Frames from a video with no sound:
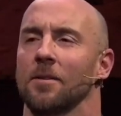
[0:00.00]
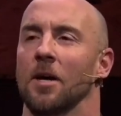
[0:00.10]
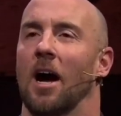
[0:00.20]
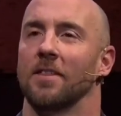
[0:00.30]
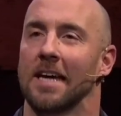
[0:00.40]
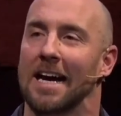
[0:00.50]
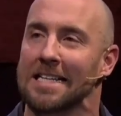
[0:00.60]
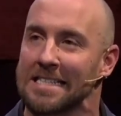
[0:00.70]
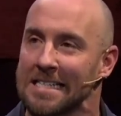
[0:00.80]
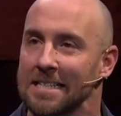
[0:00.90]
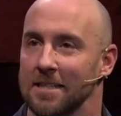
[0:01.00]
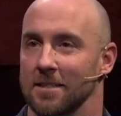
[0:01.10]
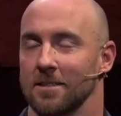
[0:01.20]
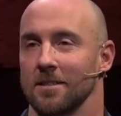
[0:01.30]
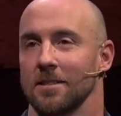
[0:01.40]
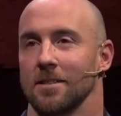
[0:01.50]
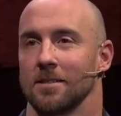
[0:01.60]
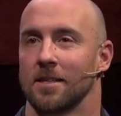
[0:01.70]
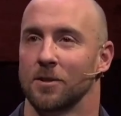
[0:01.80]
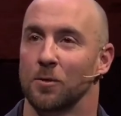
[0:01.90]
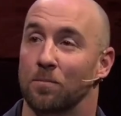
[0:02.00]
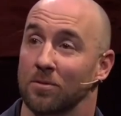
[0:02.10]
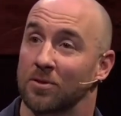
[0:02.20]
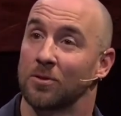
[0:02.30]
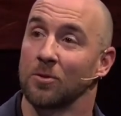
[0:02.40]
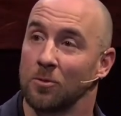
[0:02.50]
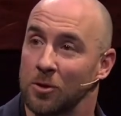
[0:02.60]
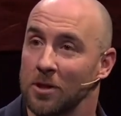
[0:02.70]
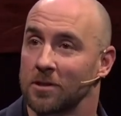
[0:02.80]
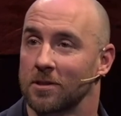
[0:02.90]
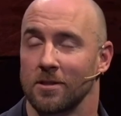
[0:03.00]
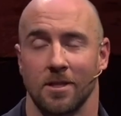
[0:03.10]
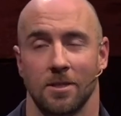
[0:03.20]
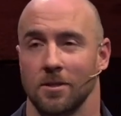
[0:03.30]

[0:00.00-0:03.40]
The, the idea is that to pursue Jesus in this,